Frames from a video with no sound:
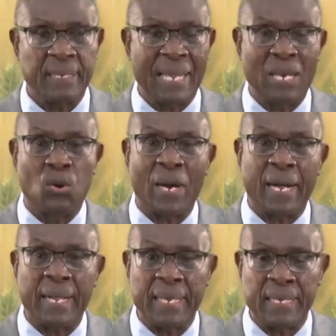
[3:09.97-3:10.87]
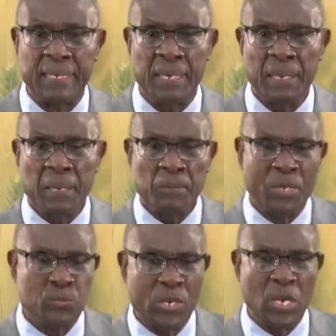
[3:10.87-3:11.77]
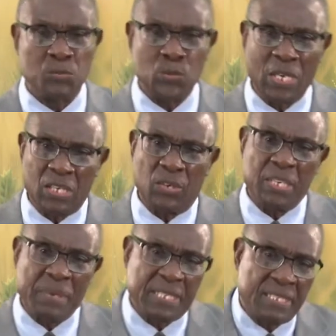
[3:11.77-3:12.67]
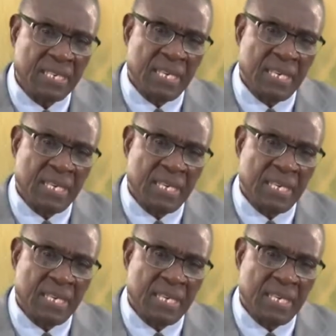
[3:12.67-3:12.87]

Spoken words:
Eloi. But we're not going to be